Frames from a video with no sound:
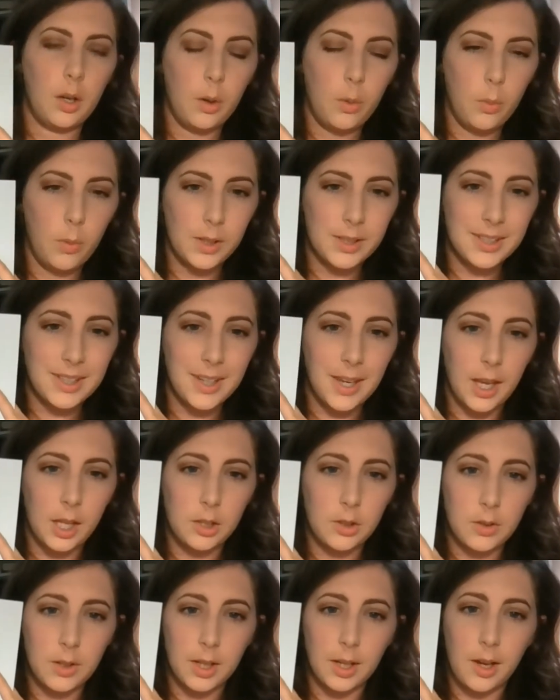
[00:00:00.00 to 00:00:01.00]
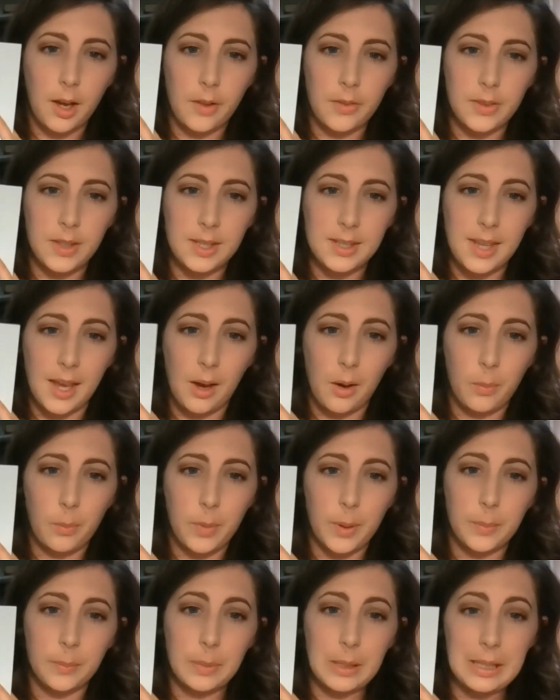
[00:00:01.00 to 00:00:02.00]
Once again, you can cut these out,
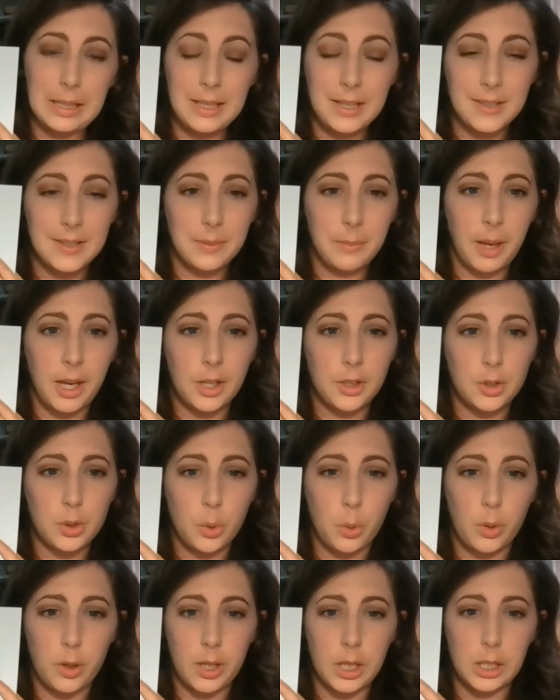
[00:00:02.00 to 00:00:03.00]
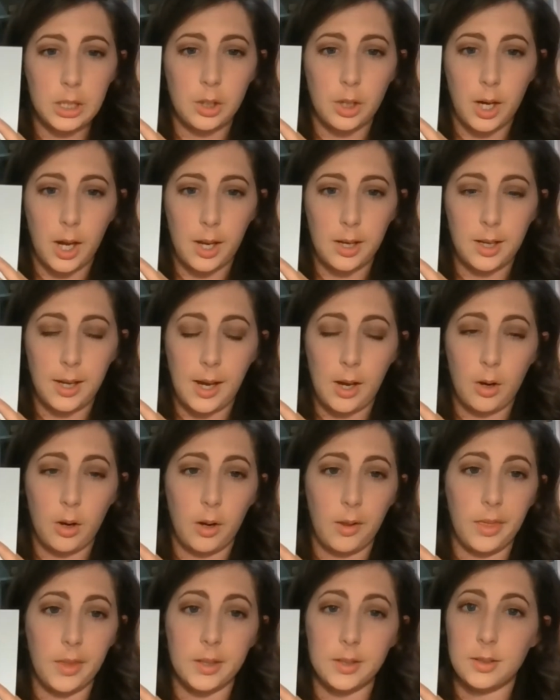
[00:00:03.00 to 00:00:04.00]
but please make sure that you're cutting out
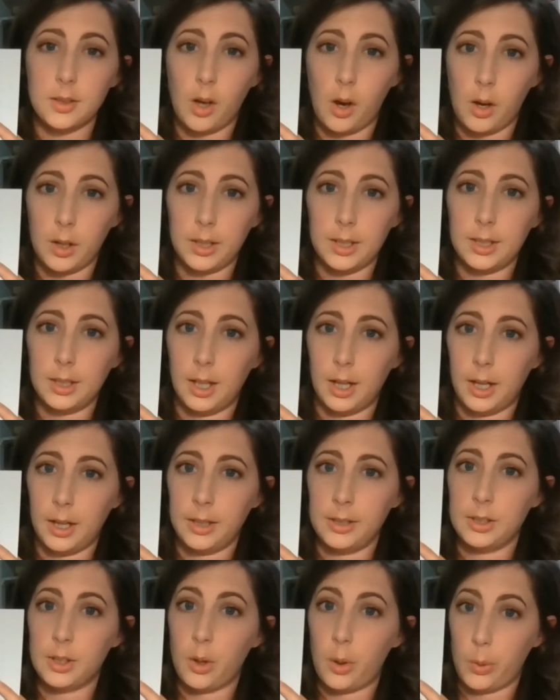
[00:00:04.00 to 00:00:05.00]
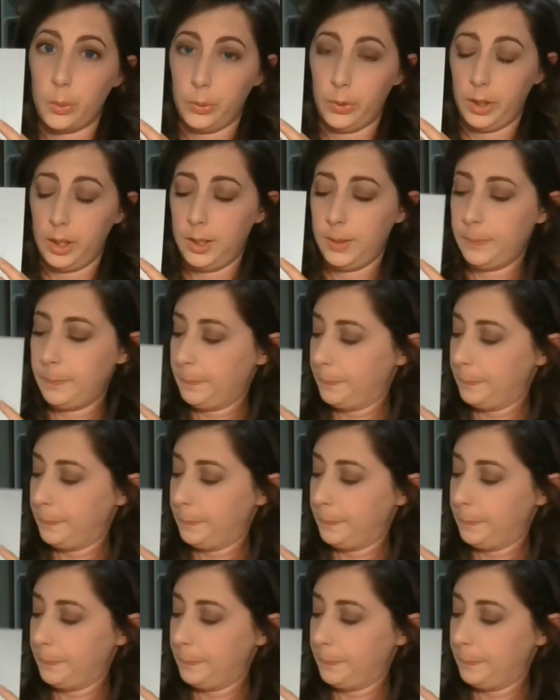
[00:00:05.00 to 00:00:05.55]
on the dotted lines only.